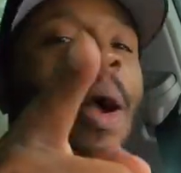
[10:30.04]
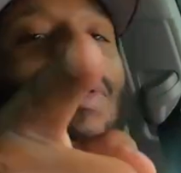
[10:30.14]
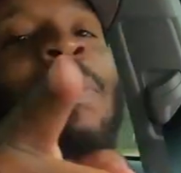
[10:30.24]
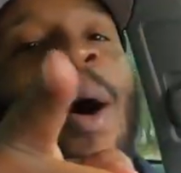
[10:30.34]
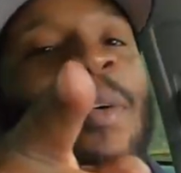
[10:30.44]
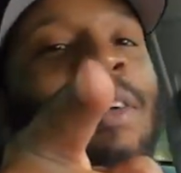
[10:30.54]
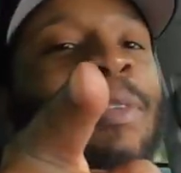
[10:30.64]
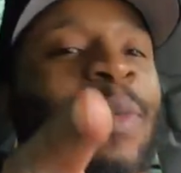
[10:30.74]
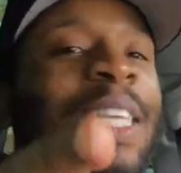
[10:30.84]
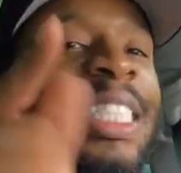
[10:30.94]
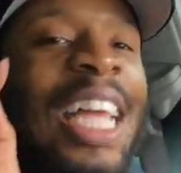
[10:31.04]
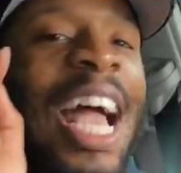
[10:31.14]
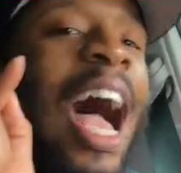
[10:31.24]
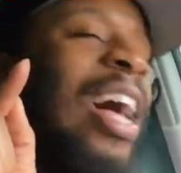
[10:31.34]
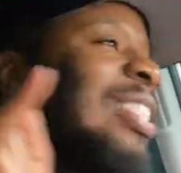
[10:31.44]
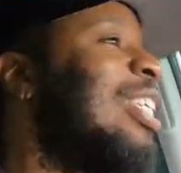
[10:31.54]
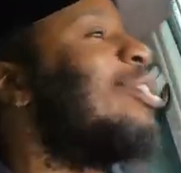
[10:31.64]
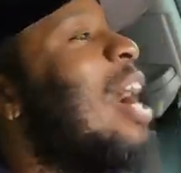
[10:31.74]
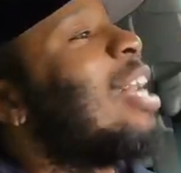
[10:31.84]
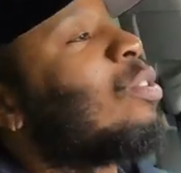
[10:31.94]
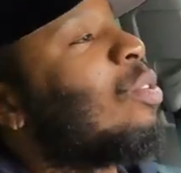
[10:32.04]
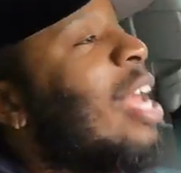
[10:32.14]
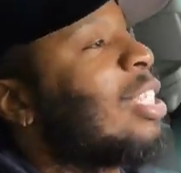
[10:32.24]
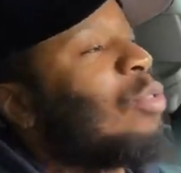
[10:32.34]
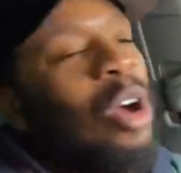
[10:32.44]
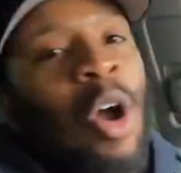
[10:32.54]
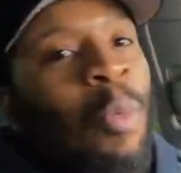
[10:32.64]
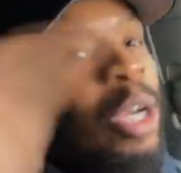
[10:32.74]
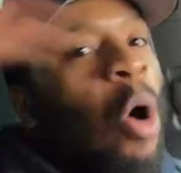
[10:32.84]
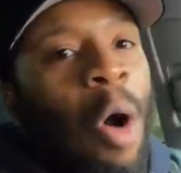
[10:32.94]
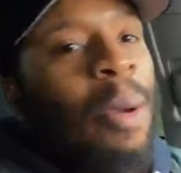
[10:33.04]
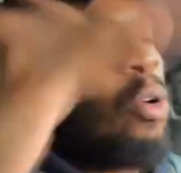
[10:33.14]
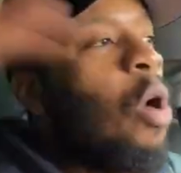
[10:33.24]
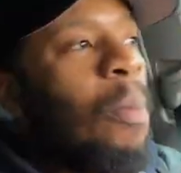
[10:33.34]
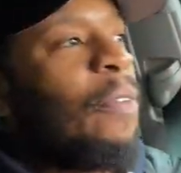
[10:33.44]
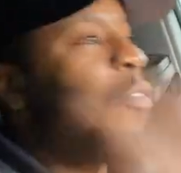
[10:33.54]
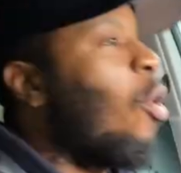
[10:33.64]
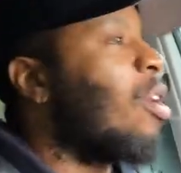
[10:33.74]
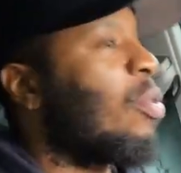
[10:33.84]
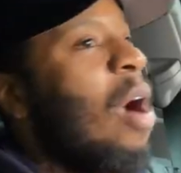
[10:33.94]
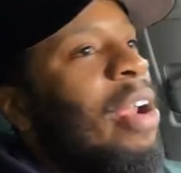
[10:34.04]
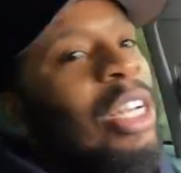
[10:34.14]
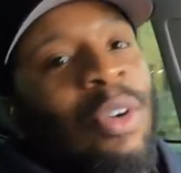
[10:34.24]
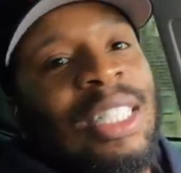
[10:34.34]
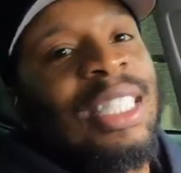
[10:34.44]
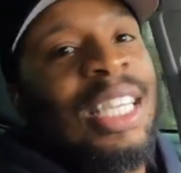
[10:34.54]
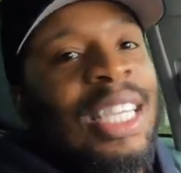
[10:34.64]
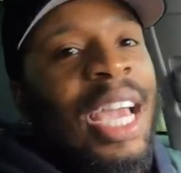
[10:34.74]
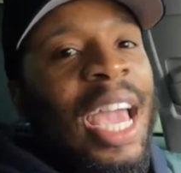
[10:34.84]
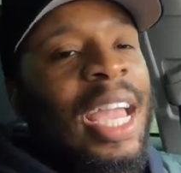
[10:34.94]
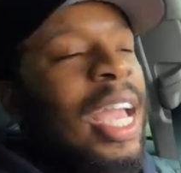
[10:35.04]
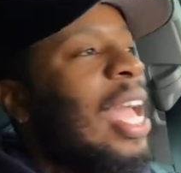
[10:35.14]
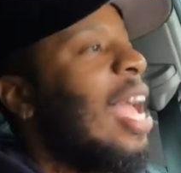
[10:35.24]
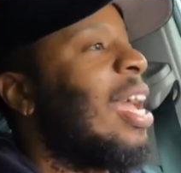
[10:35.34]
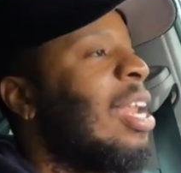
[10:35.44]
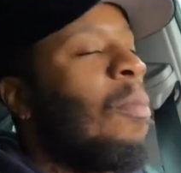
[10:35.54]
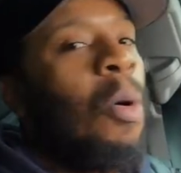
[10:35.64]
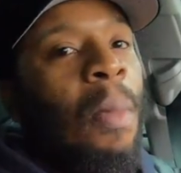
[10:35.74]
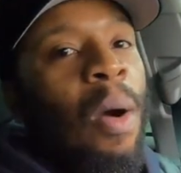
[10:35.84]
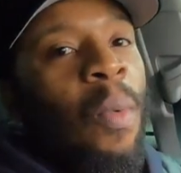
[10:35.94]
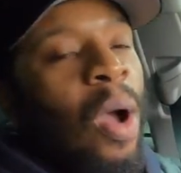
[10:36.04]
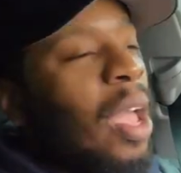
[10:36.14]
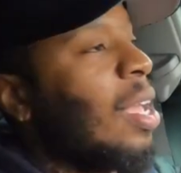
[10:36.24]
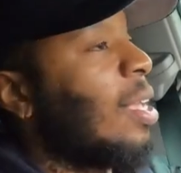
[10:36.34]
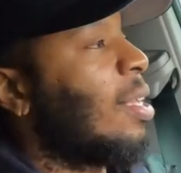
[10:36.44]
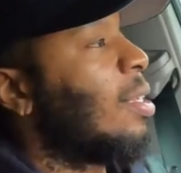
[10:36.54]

We gonna keep on giving a reason. I'll see you guys on the next one. We going, we going, we flowing. You already know it, DDK, and I'm on my way.